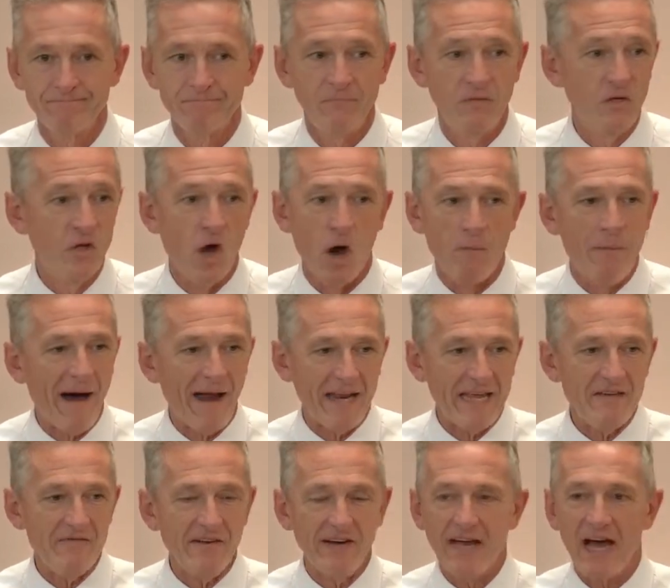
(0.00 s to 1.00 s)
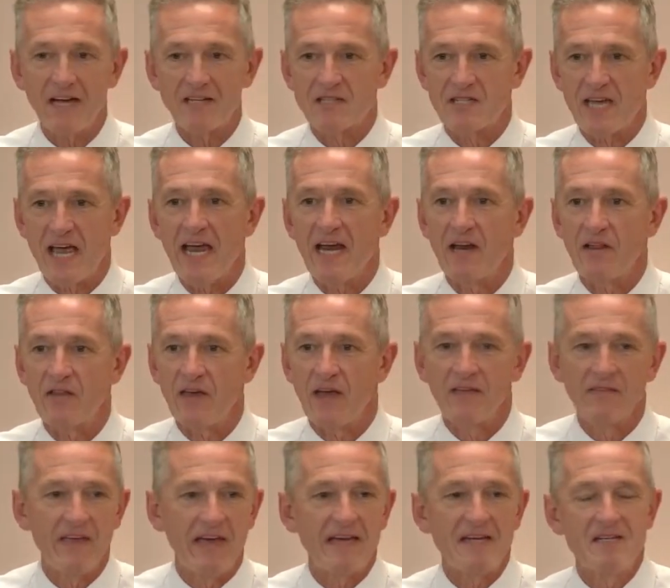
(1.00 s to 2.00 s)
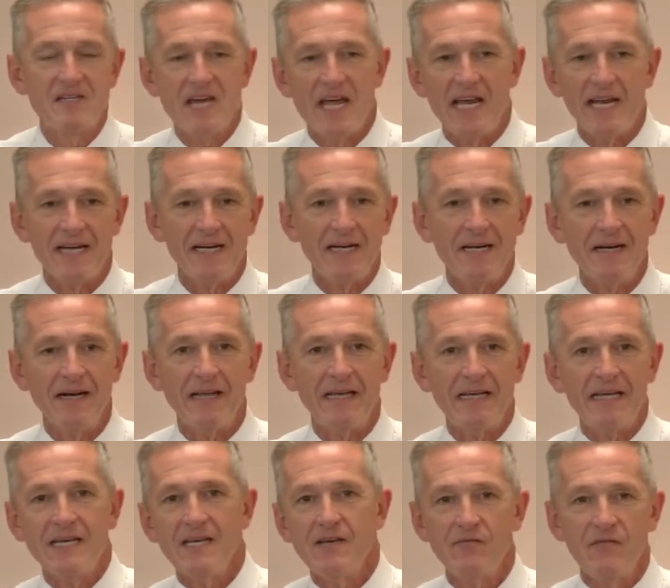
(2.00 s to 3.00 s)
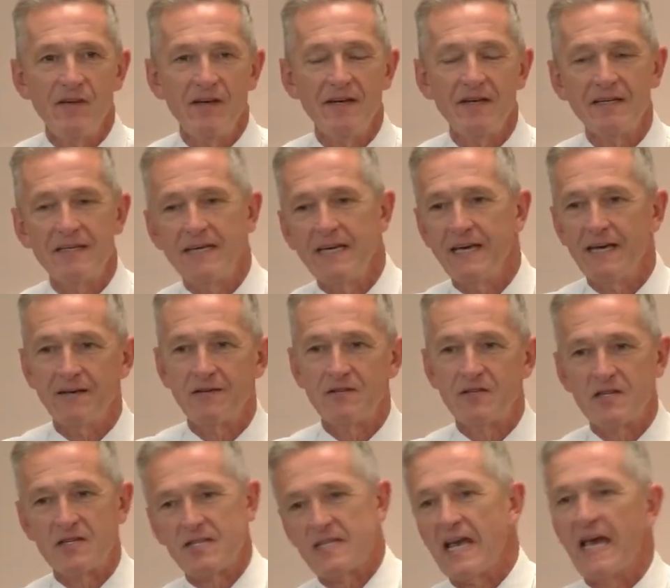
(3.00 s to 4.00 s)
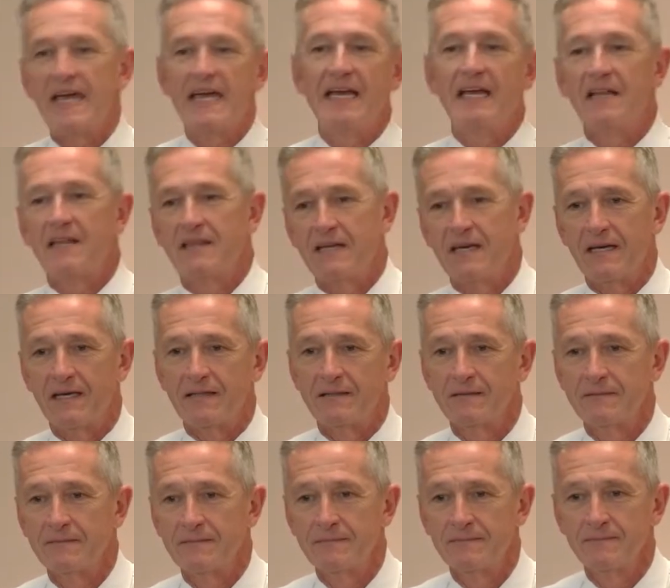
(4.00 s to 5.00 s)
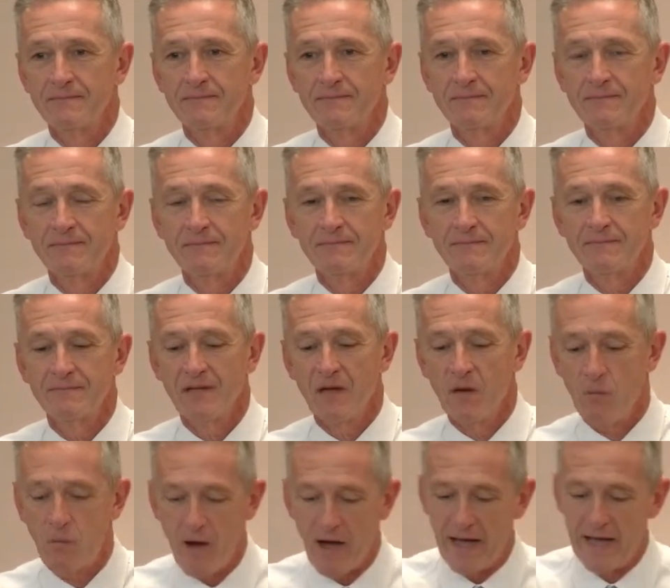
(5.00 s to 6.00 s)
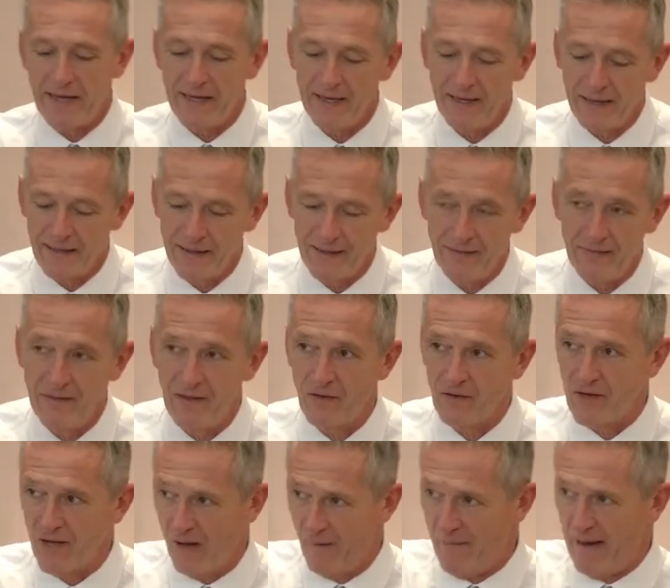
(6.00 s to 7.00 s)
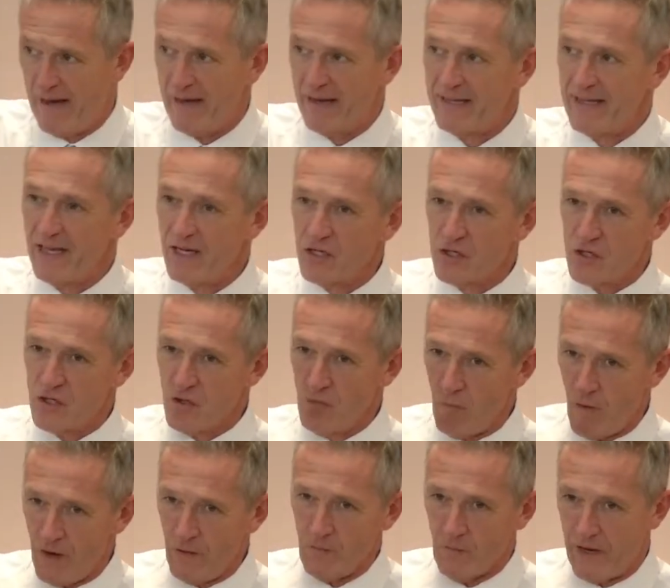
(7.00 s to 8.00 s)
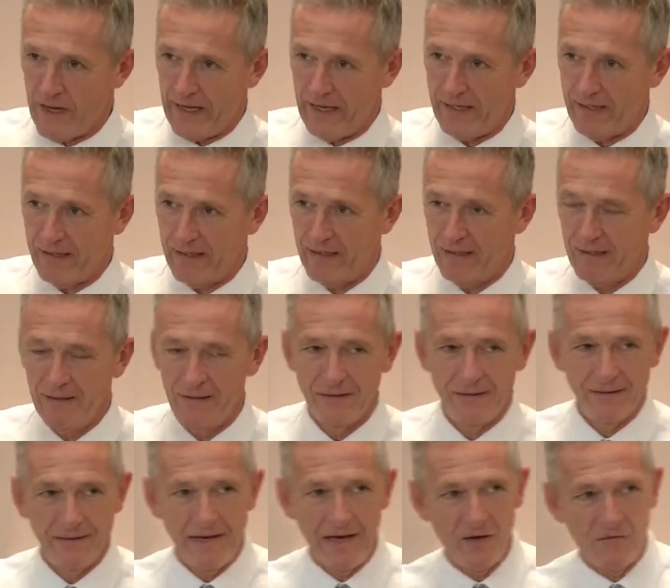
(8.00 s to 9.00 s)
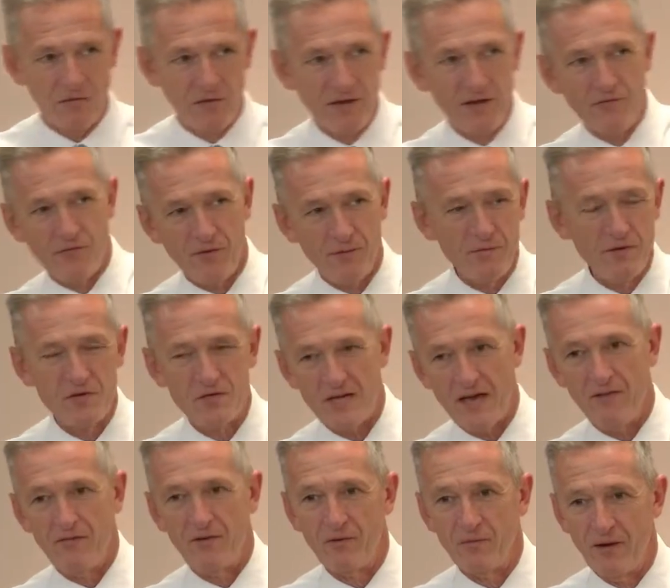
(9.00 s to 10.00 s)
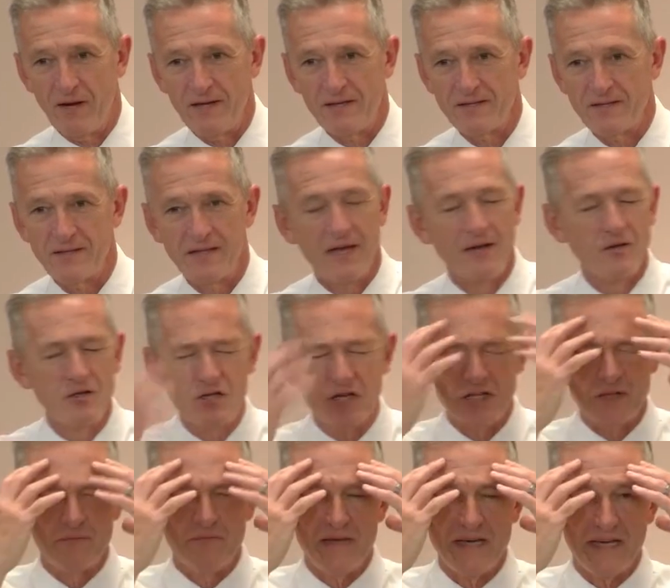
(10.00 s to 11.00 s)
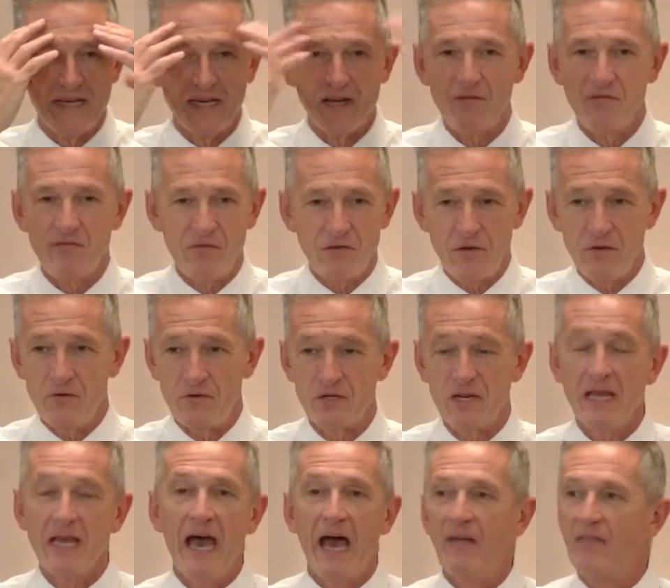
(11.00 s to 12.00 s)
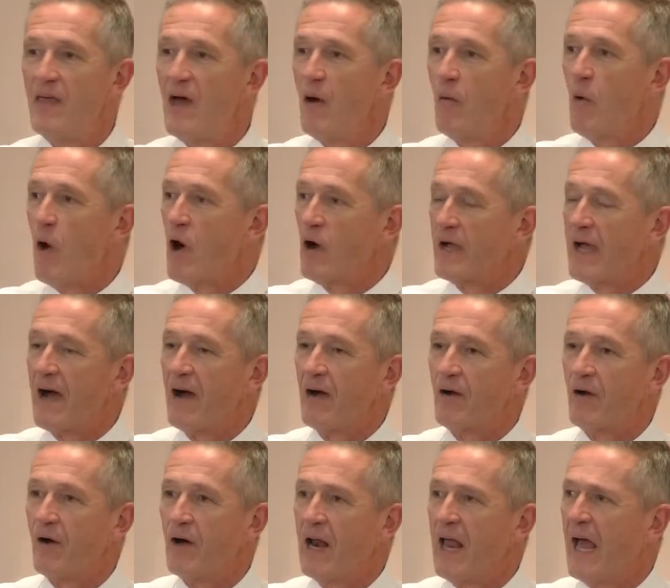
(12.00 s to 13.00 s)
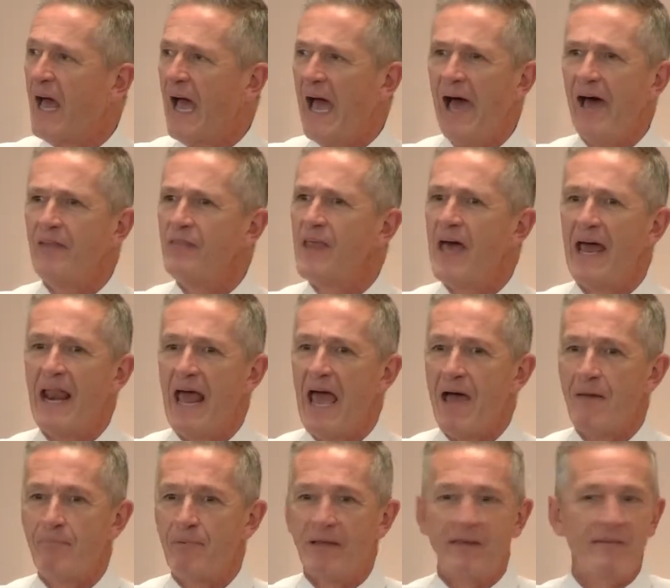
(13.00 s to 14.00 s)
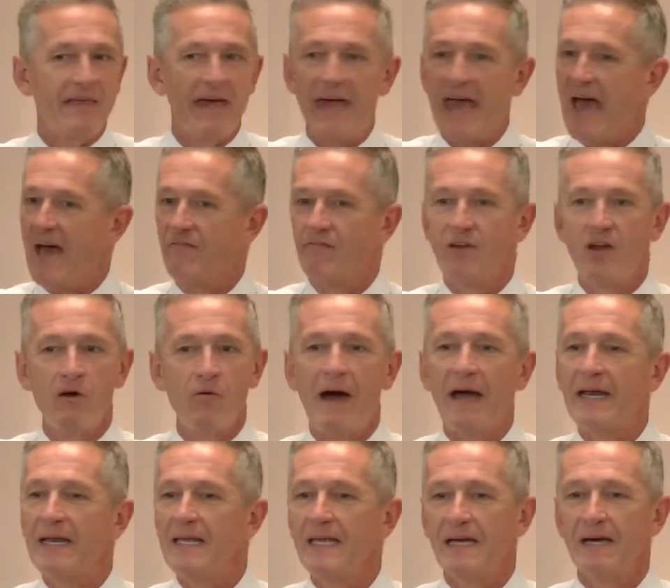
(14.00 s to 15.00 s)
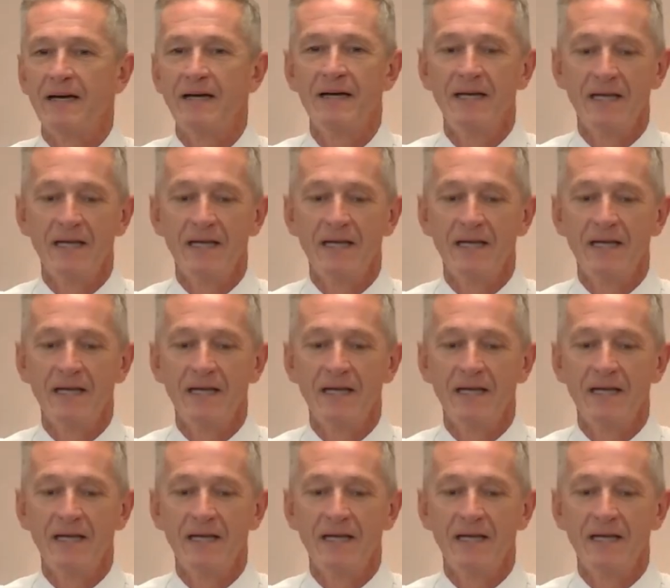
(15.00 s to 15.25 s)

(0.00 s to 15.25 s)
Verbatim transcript: Nobody even got to say anything. They didn't even get to say anything. Why? They'll come out against you one way and flee from you seven ways. They'll just be confused. And they'll walk out going, how'd that happen? They have no idea.